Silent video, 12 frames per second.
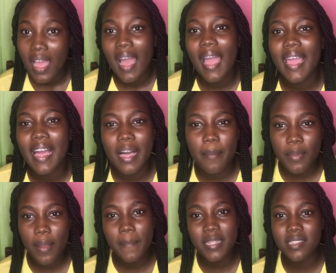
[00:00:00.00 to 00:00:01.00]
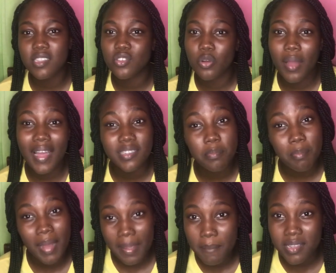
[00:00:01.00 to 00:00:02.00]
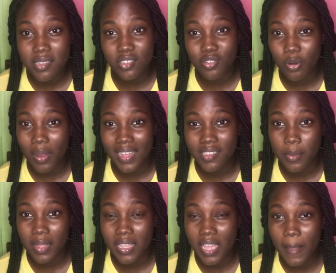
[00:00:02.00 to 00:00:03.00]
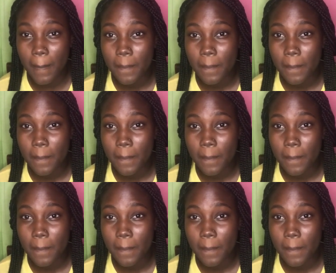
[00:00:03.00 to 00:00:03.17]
I help your business grow as my business grow as well, yeah?